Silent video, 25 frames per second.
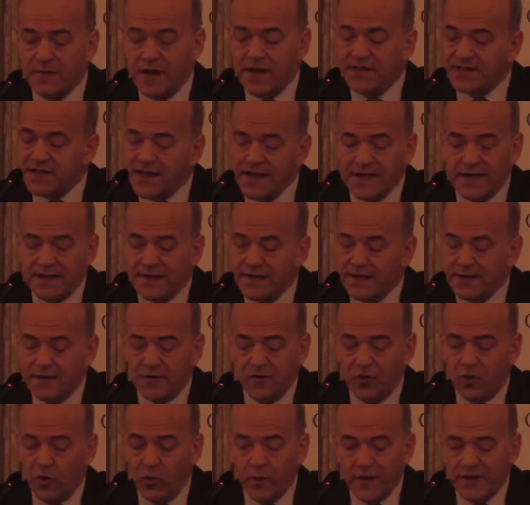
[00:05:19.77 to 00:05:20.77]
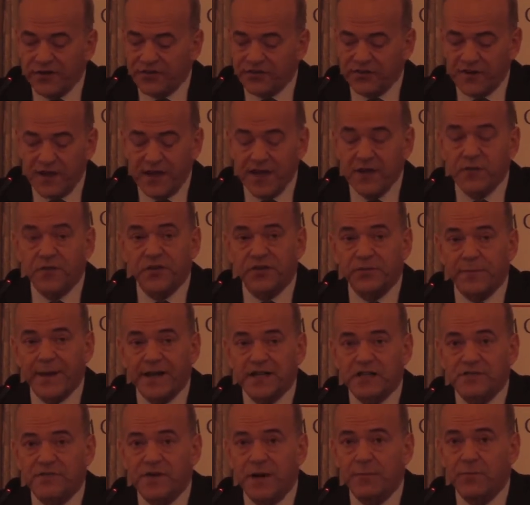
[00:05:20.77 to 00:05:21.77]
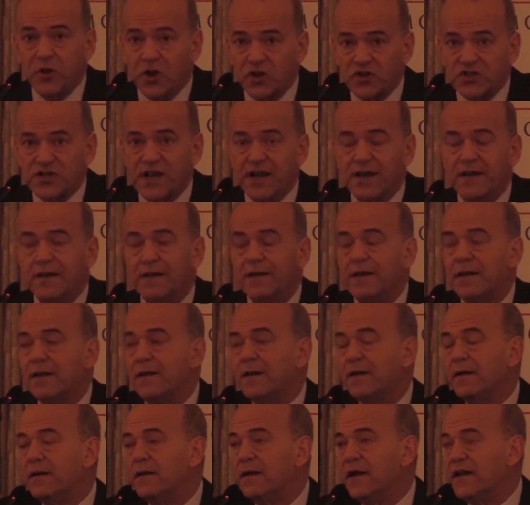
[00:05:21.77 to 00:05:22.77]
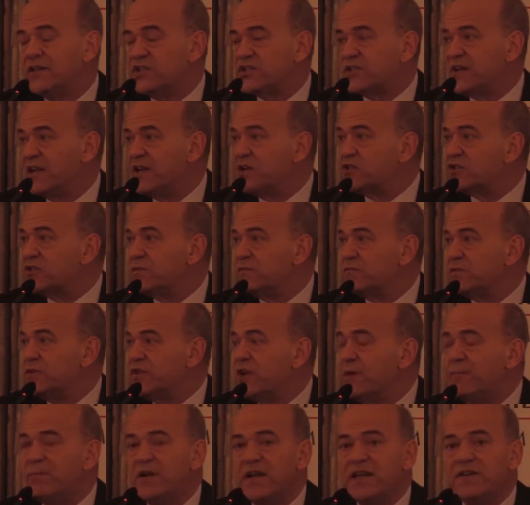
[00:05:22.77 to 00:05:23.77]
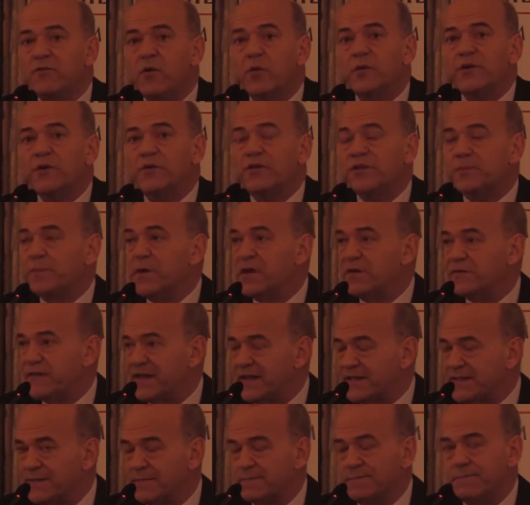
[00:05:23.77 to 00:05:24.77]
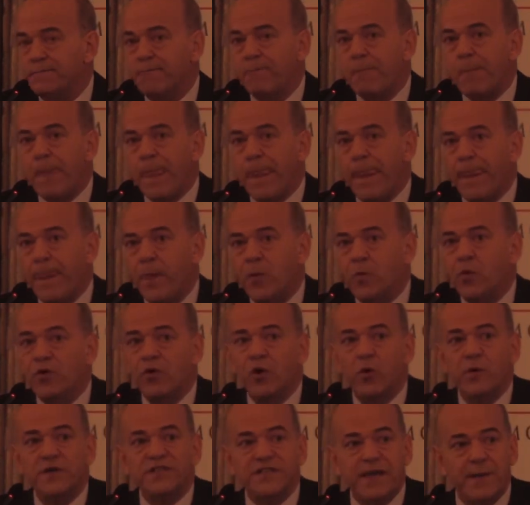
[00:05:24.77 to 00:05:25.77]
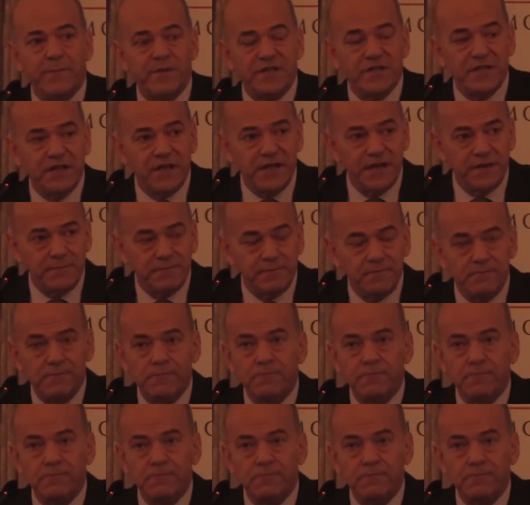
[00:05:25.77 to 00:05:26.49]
As I always say in respect of our blockchain legislation, we don't believe what we do is perfect. We're always having to learn.